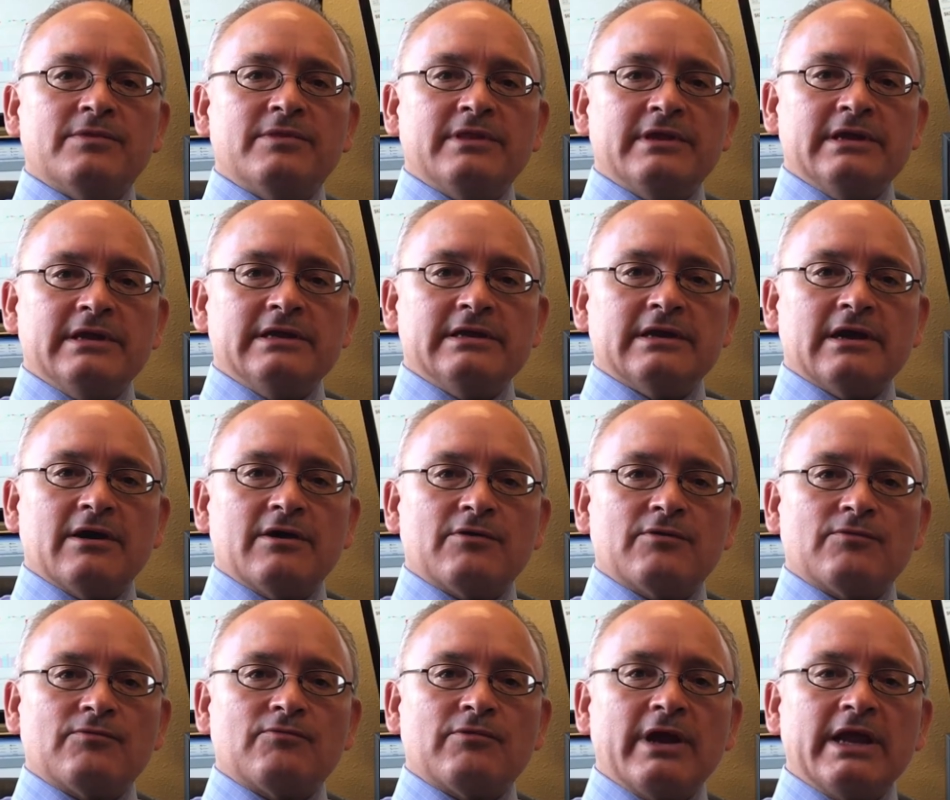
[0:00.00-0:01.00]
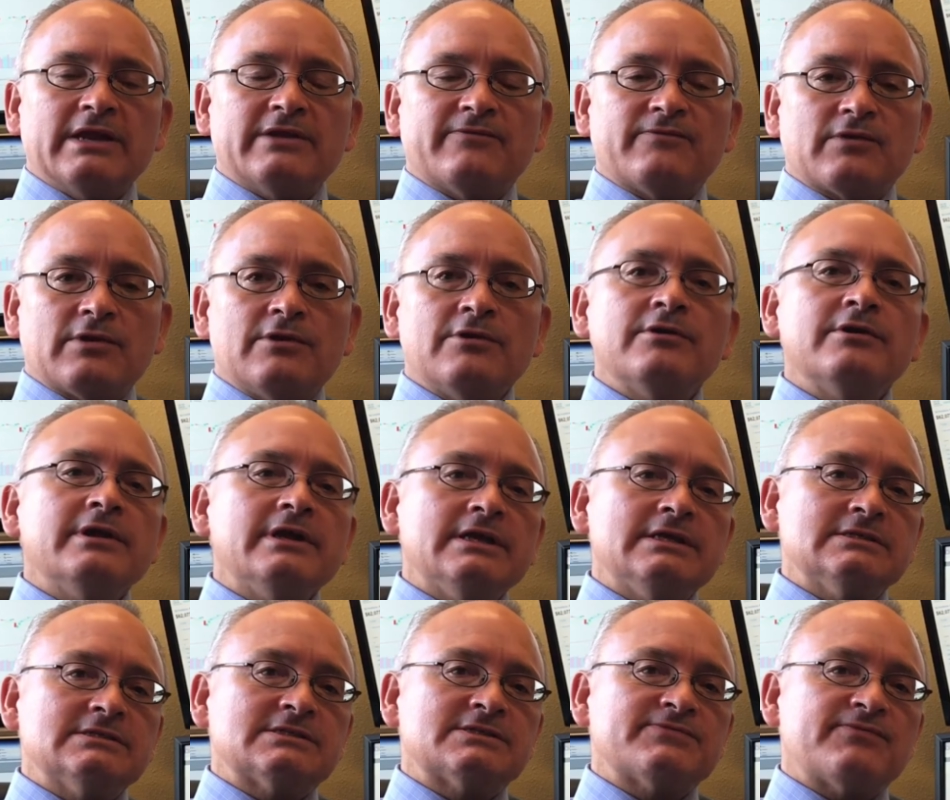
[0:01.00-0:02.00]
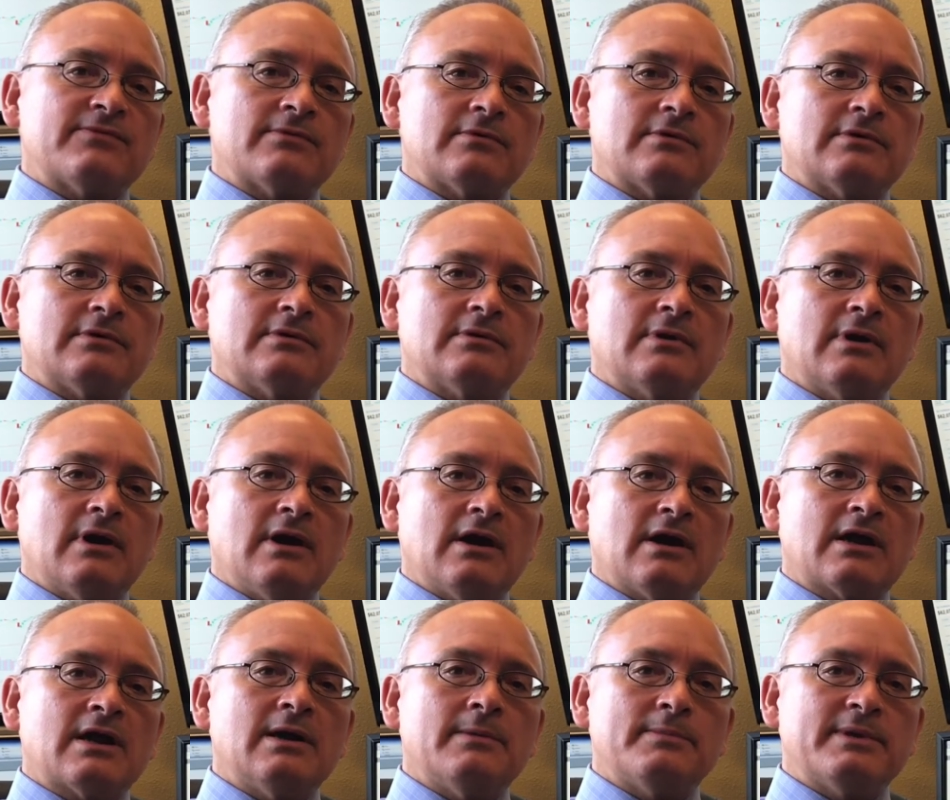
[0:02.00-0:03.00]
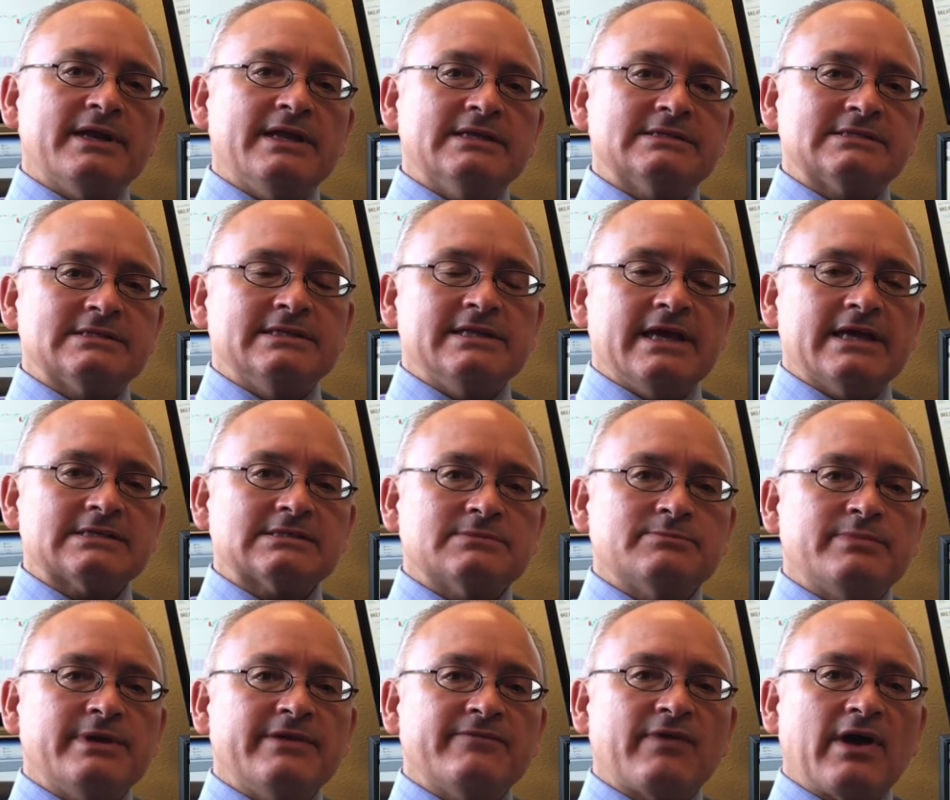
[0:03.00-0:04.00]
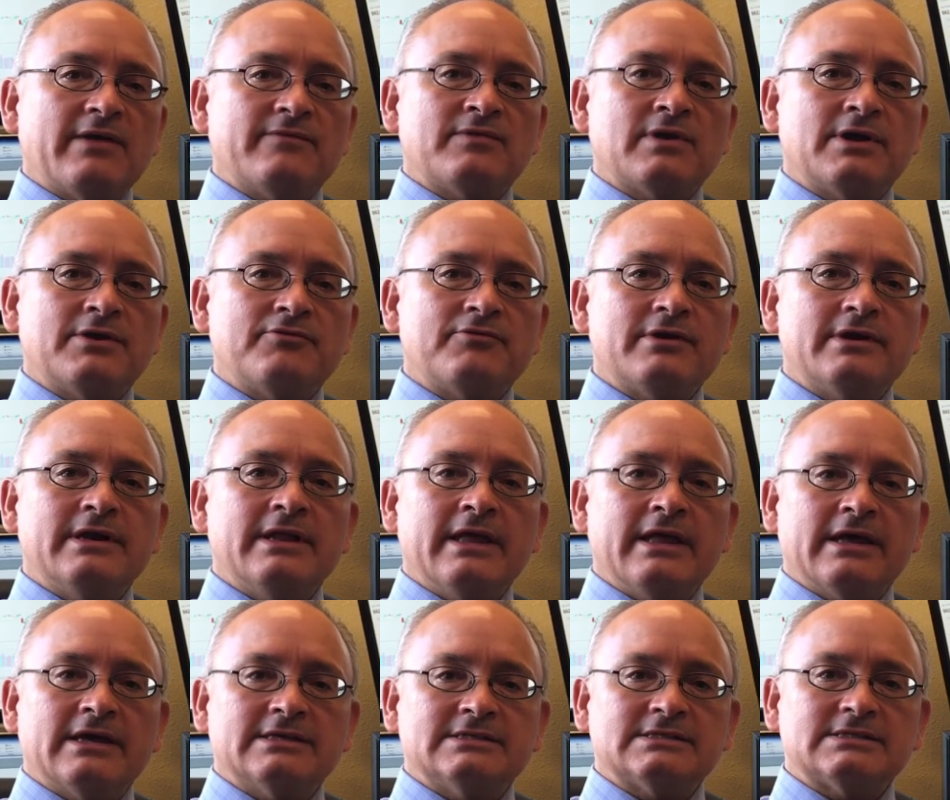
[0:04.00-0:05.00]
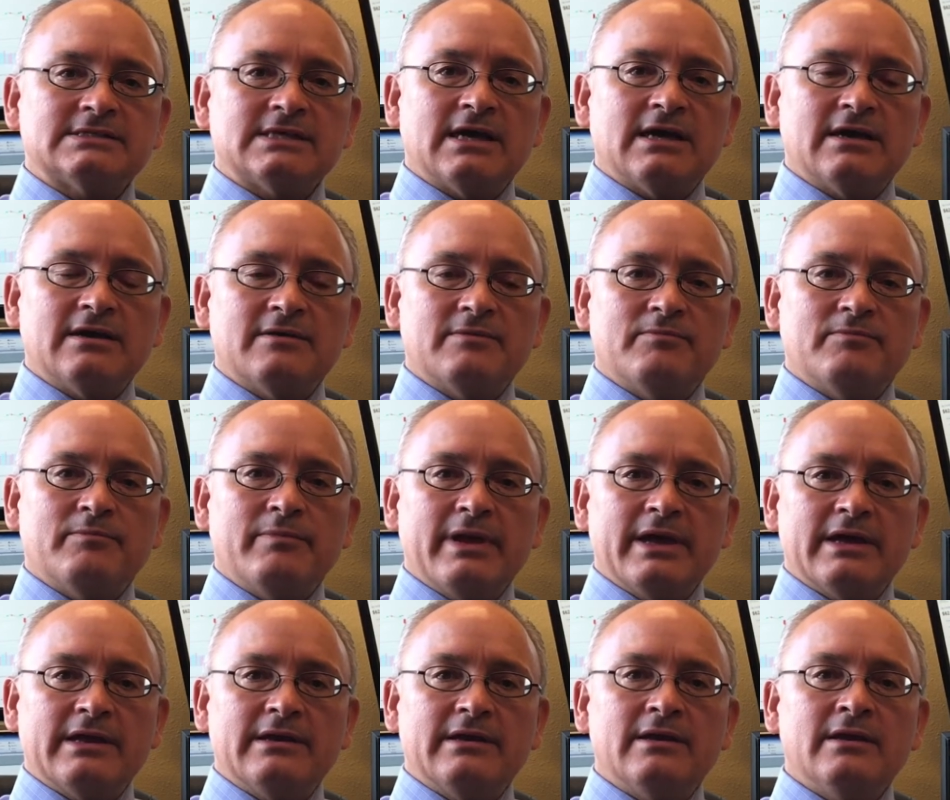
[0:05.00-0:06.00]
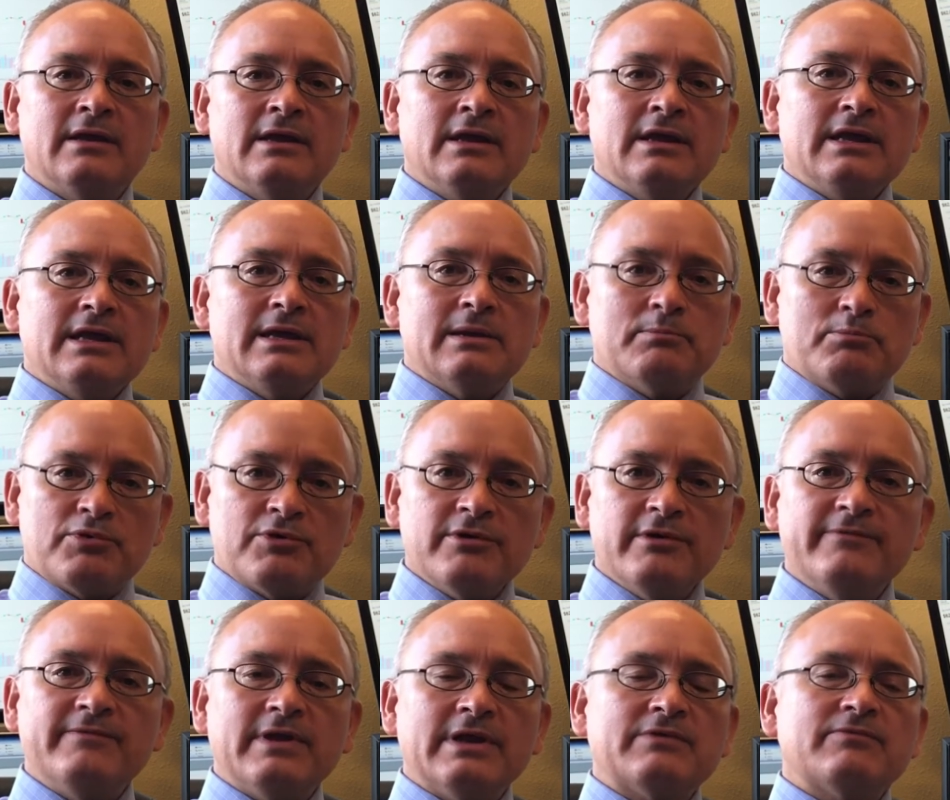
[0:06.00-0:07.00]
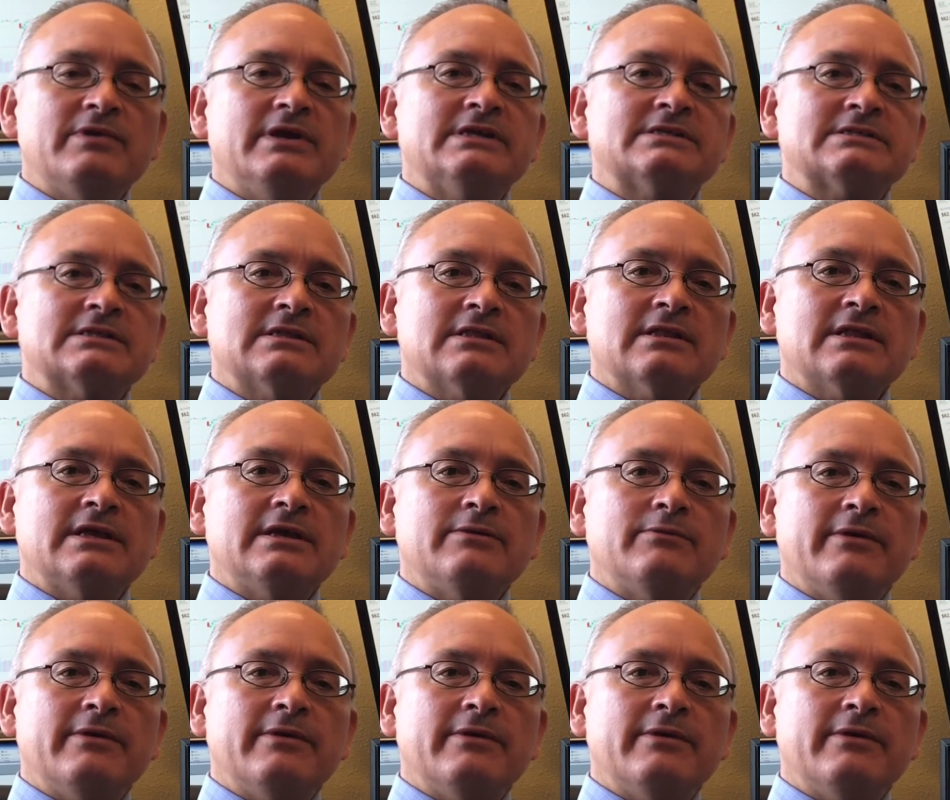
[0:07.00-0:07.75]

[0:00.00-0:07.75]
the rate of earnings for companies in the S&P 500 has been improving recently.